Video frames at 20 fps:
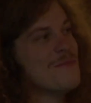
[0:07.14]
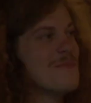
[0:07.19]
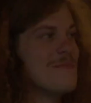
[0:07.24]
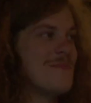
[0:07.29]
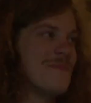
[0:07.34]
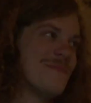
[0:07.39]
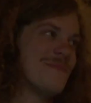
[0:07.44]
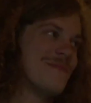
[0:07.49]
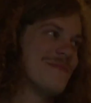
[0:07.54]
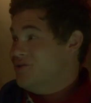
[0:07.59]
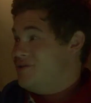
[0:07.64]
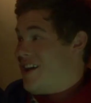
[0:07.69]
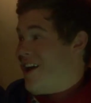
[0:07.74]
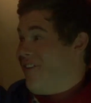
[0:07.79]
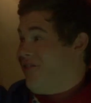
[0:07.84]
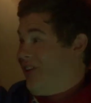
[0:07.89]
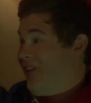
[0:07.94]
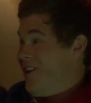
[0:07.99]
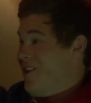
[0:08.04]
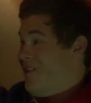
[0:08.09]
Yeah, you
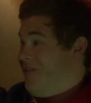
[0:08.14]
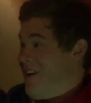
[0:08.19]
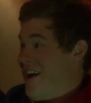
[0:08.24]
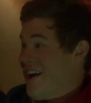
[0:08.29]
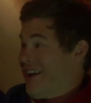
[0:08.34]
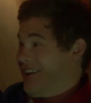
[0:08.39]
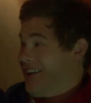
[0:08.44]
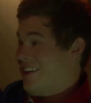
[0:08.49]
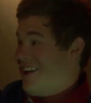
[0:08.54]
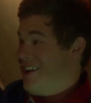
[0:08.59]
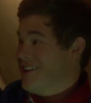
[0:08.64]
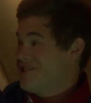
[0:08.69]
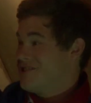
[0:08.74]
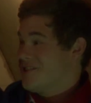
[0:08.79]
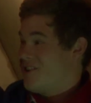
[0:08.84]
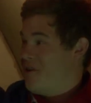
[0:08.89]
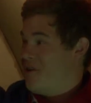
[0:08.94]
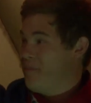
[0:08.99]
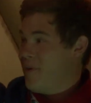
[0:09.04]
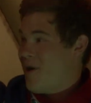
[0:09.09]
definitely are
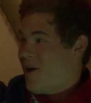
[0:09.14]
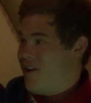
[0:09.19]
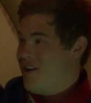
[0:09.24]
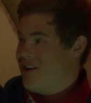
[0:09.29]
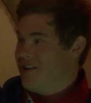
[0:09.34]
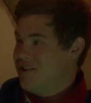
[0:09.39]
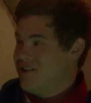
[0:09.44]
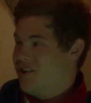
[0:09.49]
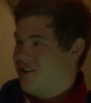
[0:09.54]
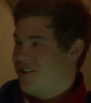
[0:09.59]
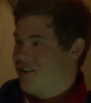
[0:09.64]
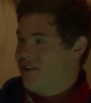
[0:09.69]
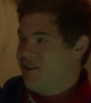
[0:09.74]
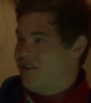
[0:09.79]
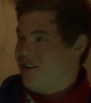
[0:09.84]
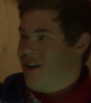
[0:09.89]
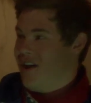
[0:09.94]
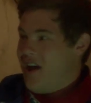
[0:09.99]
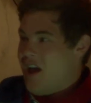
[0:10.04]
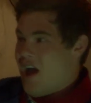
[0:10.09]
Michelangelo. Yeah, Party dude.
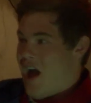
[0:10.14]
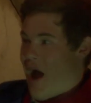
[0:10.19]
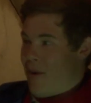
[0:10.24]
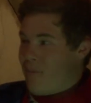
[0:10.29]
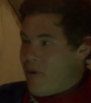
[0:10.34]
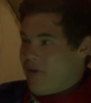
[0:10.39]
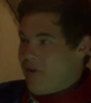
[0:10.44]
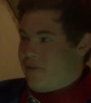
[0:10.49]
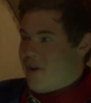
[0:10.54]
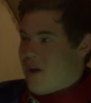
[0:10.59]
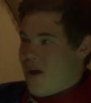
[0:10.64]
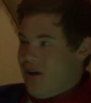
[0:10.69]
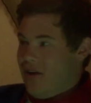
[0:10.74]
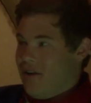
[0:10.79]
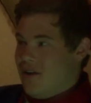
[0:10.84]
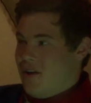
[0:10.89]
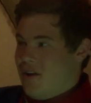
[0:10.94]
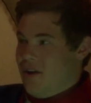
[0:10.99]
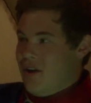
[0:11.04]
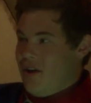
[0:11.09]
Yes. I'm
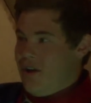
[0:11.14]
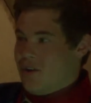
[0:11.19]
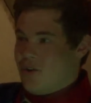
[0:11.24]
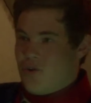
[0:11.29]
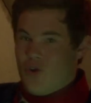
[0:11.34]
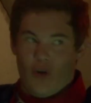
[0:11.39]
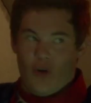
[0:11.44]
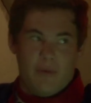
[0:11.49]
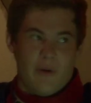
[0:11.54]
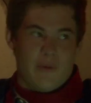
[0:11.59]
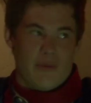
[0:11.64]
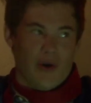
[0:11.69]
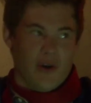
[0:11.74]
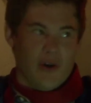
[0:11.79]
Raphael. Oh, cool but